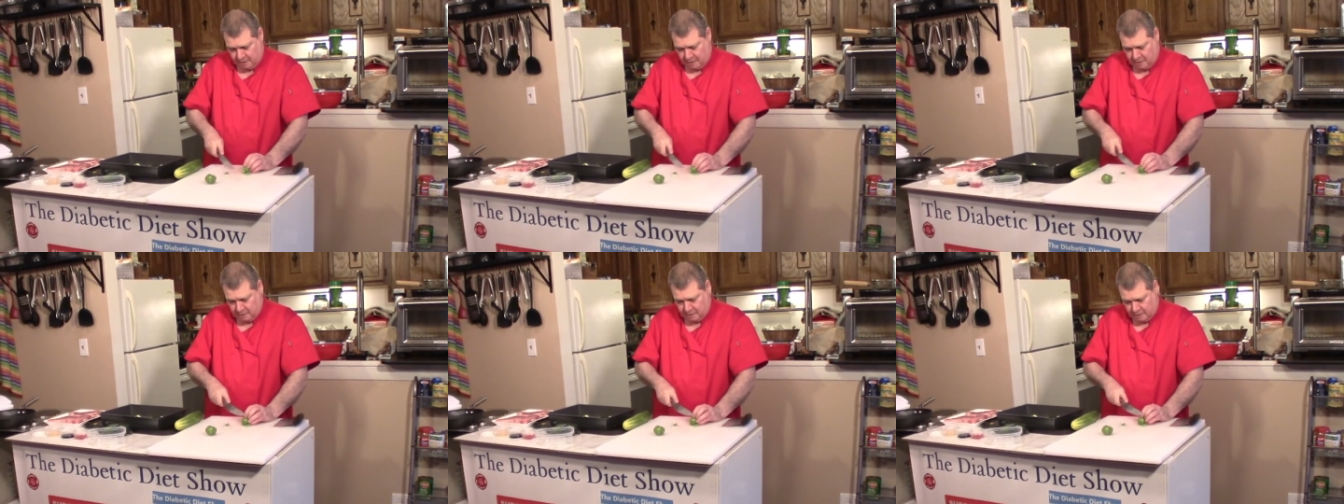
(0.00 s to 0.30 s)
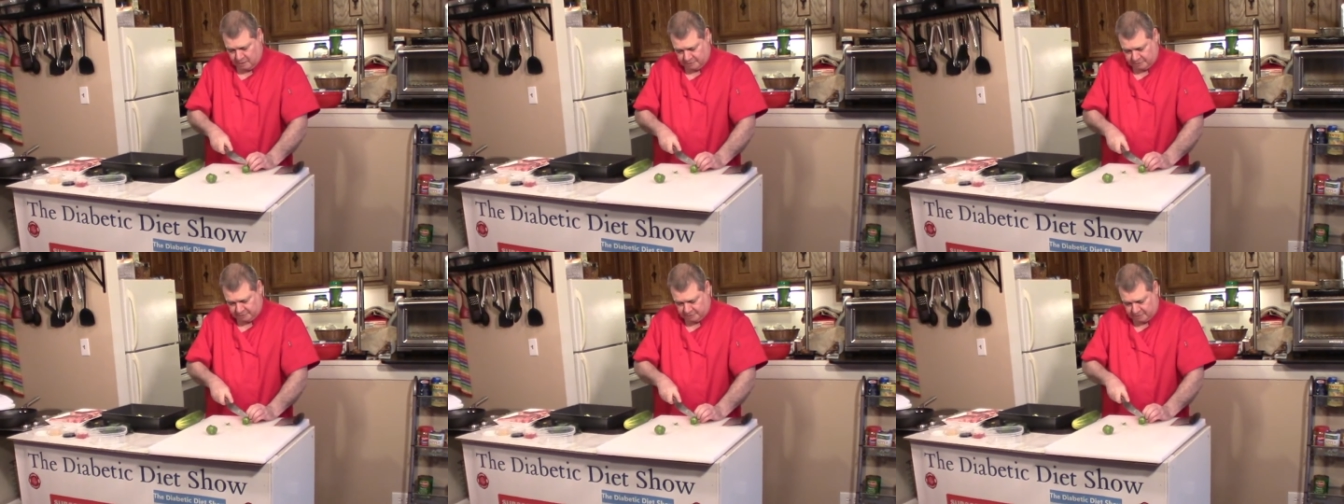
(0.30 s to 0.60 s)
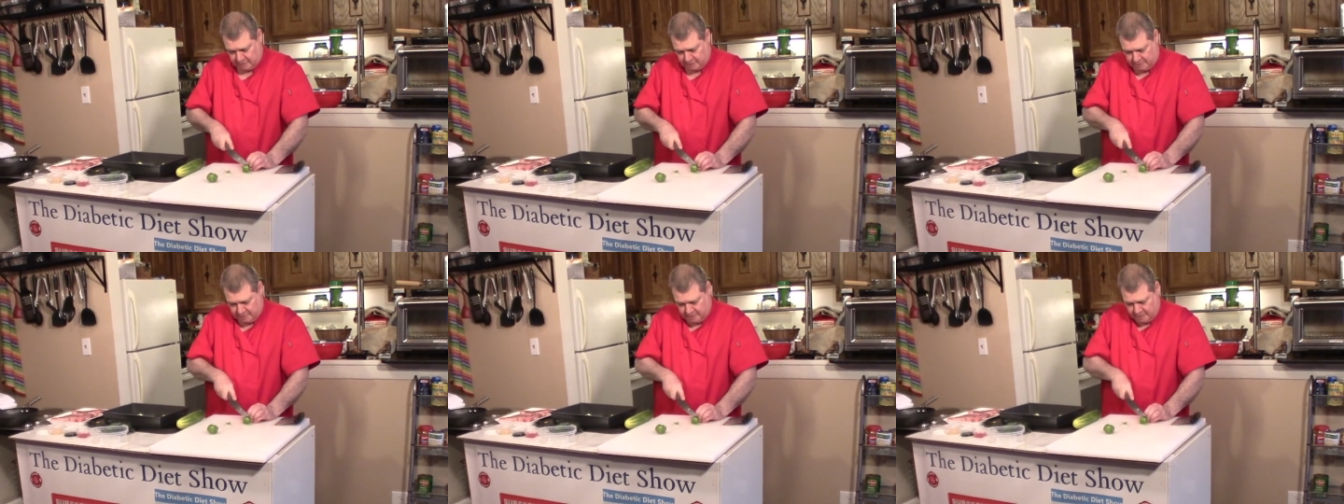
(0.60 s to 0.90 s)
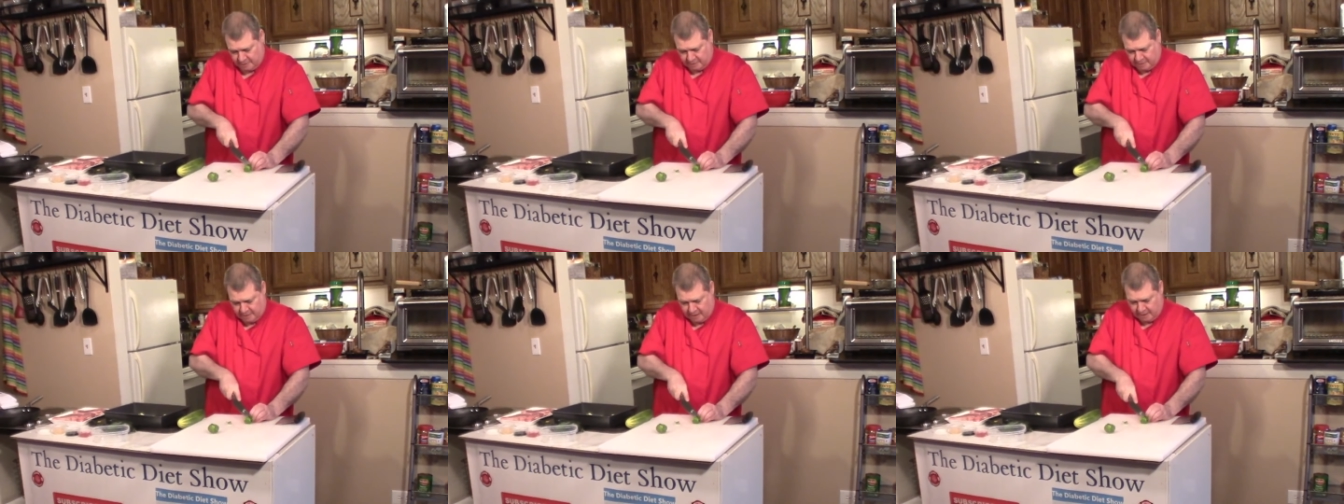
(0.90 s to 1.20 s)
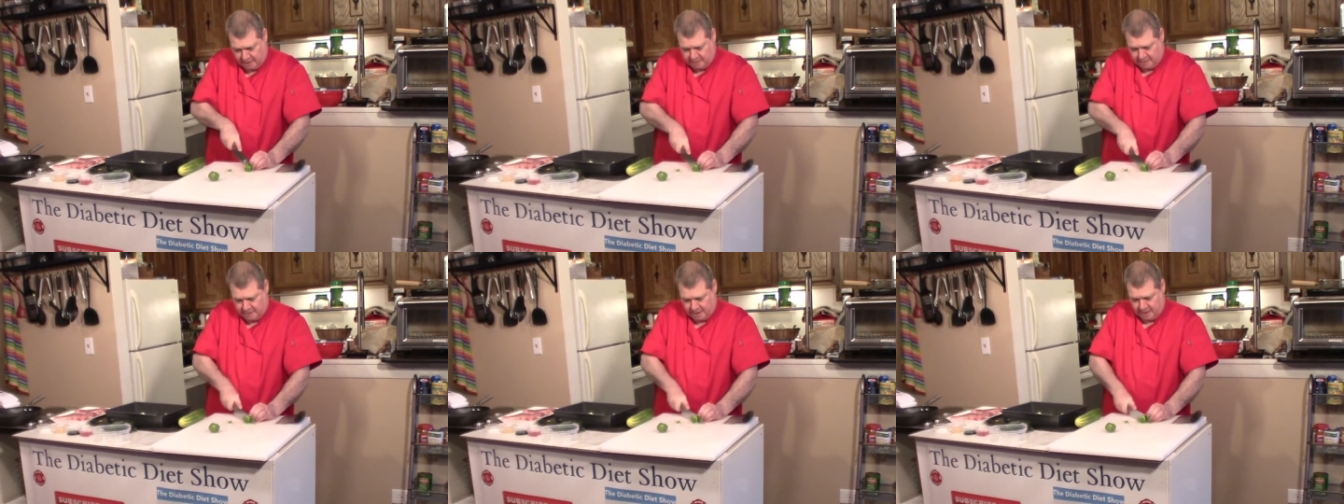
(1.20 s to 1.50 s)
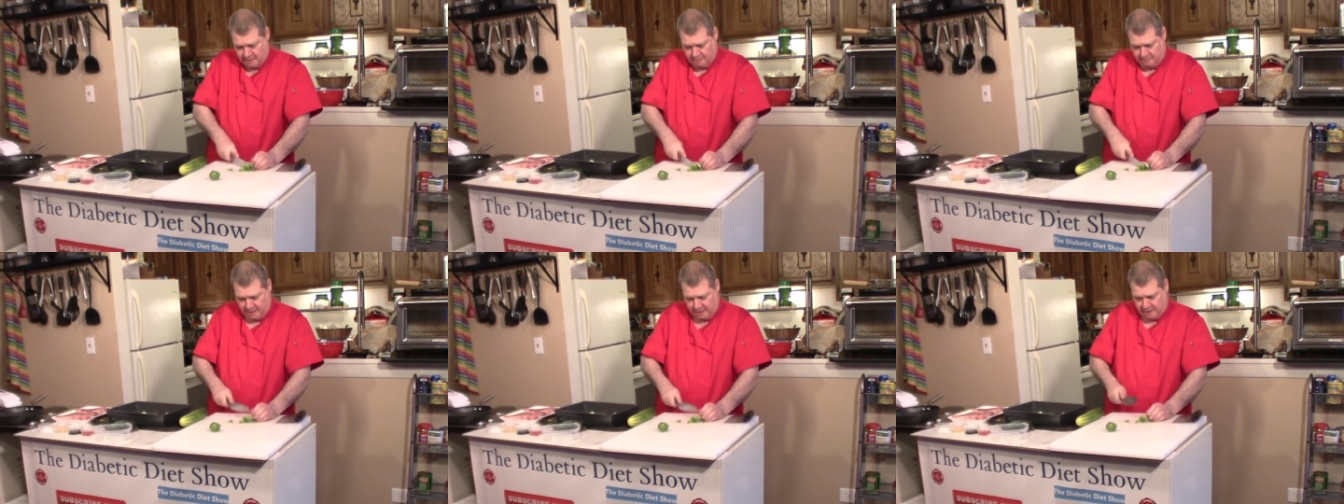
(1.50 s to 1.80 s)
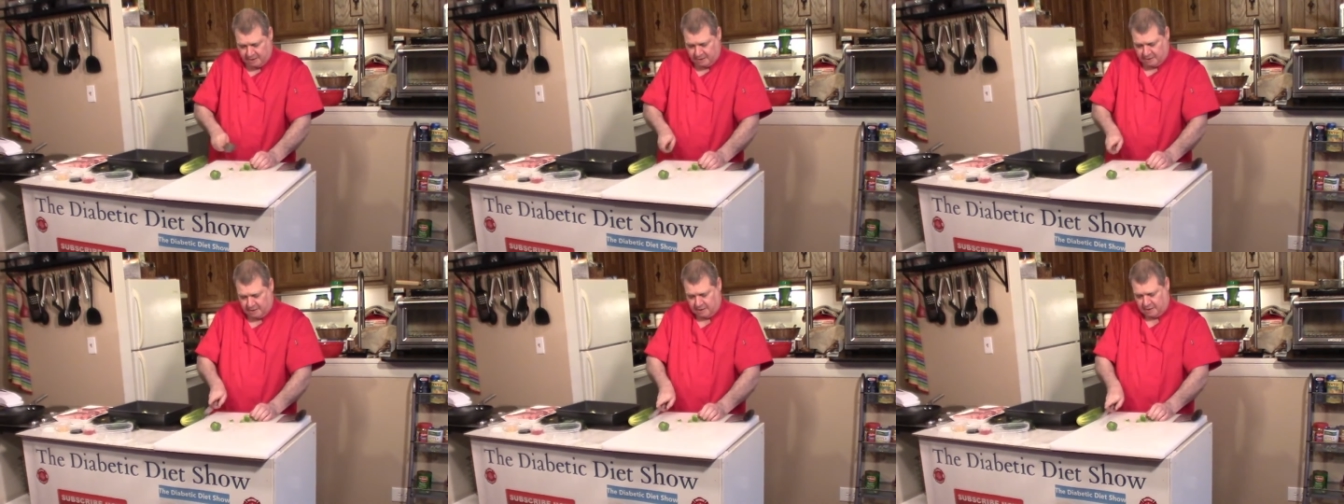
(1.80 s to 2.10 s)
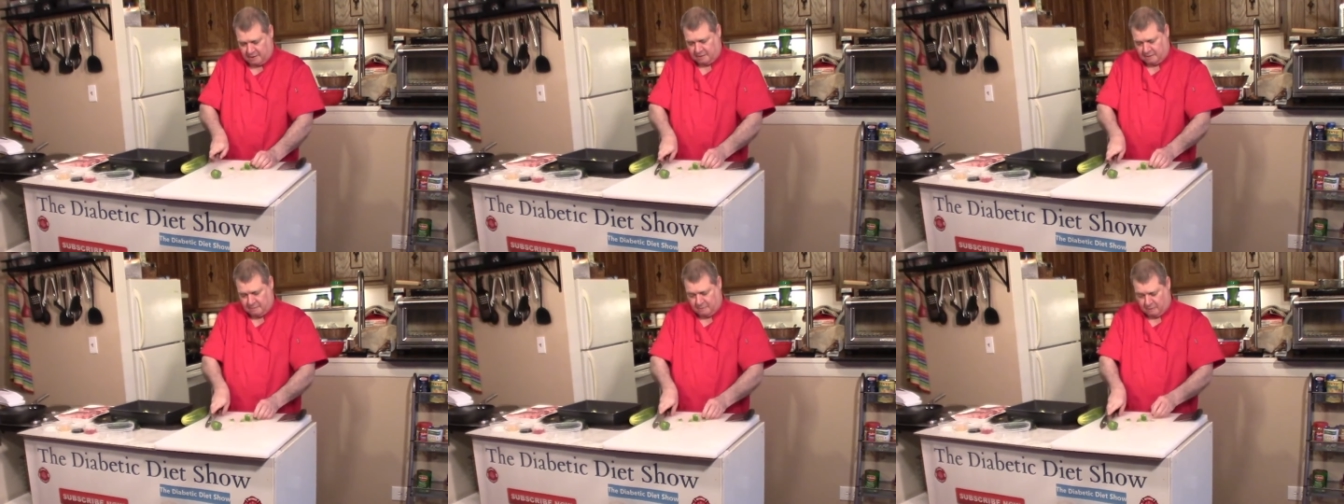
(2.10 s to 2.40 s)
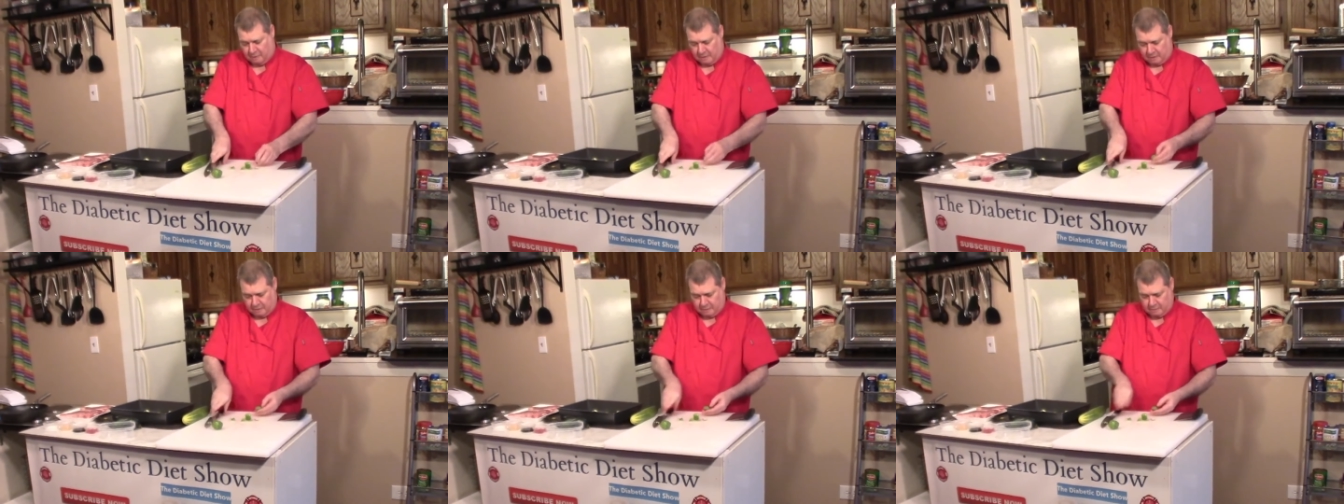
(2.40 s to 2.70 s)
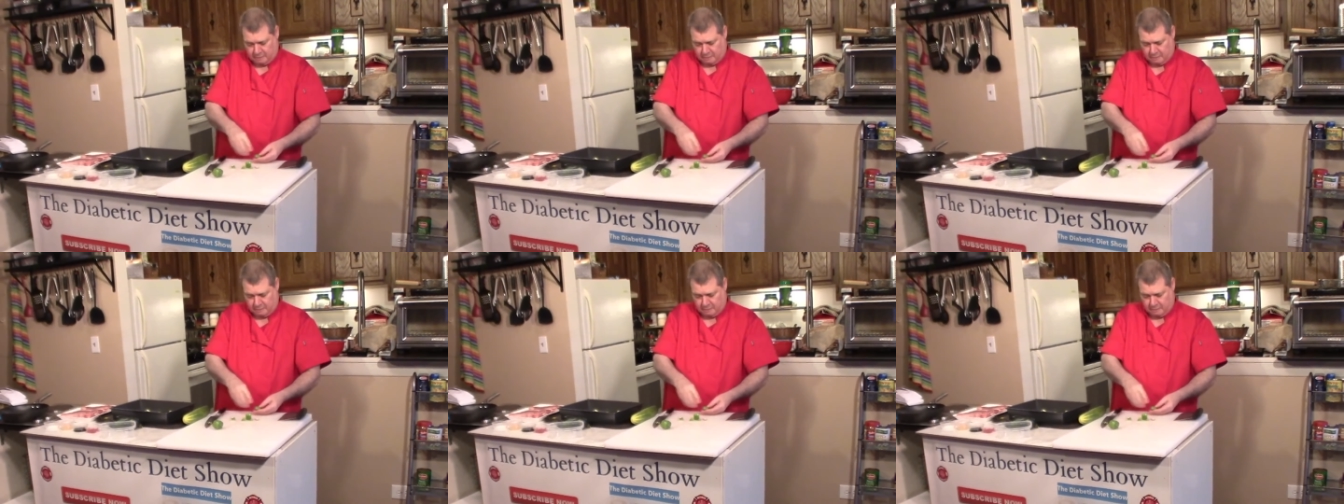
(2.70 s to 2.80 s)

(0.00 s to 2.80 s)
and all of a sudden they are not diabetic anymore.